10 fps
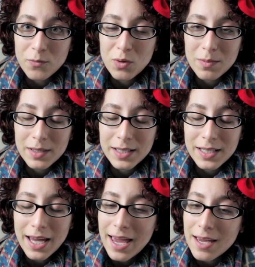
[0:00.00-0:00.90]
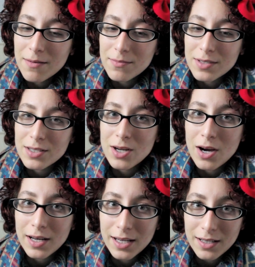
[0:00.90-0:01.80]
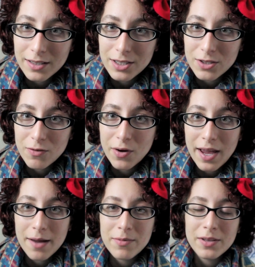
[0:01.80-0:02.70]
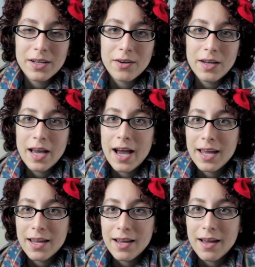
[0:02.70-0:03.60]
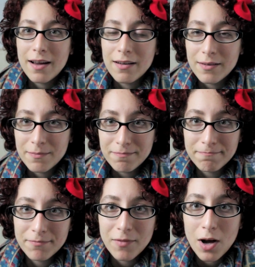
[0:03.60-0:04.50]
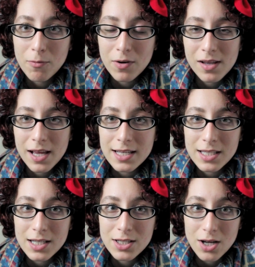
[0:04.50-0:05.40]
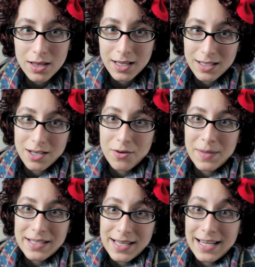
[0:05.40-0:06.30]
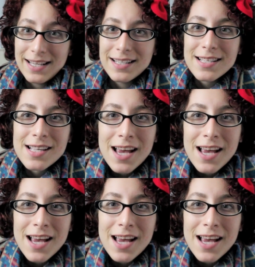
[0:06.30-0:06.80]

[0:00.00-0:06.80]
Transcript: we played games, taught English, vocabulary. I, on one of the last days, taught the kids how to make zines.